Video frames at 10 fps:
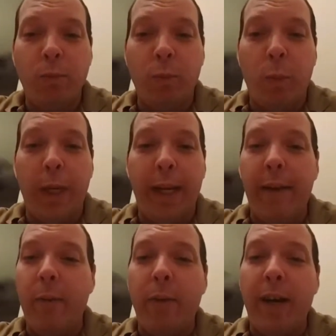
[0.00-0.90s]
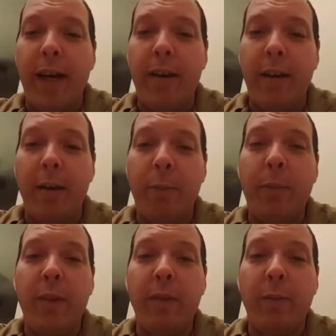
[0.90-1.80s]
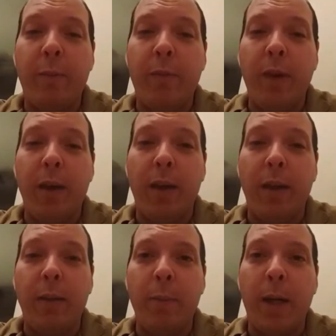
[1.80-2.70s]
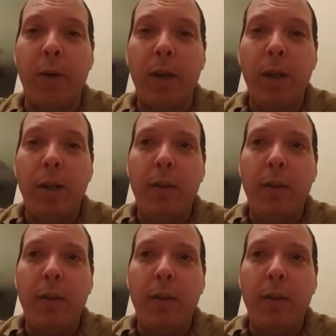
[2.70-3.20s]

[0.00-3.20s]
we've had about